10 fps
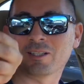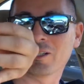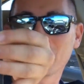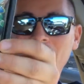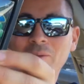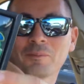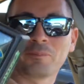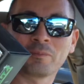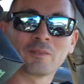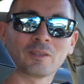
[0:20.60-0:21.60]
All right.
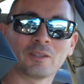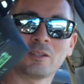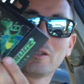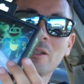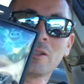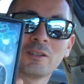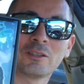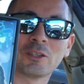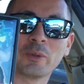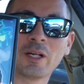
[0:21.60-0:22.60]

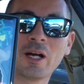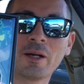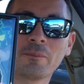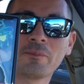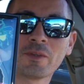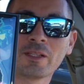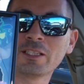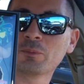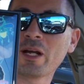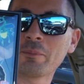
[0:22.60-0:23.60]
So we got these
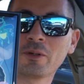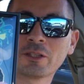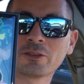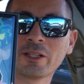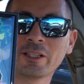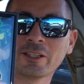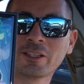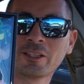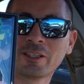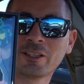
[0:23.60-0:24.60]
bright bugs right here.